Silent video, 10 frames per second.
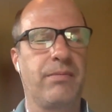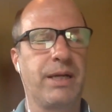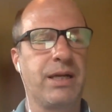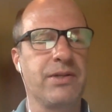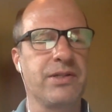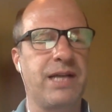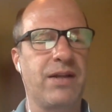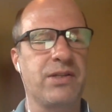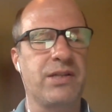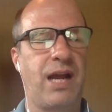because it's
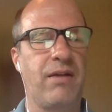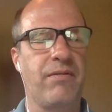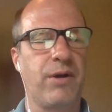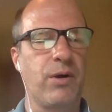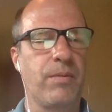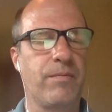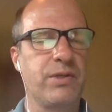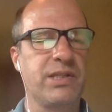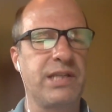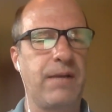outside of our
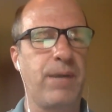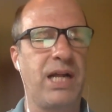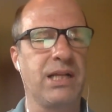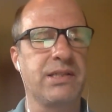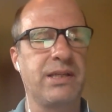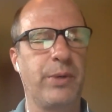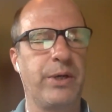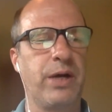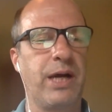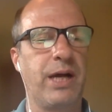state policy
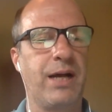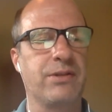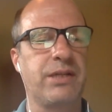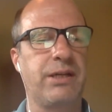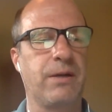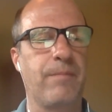wheelhouse here.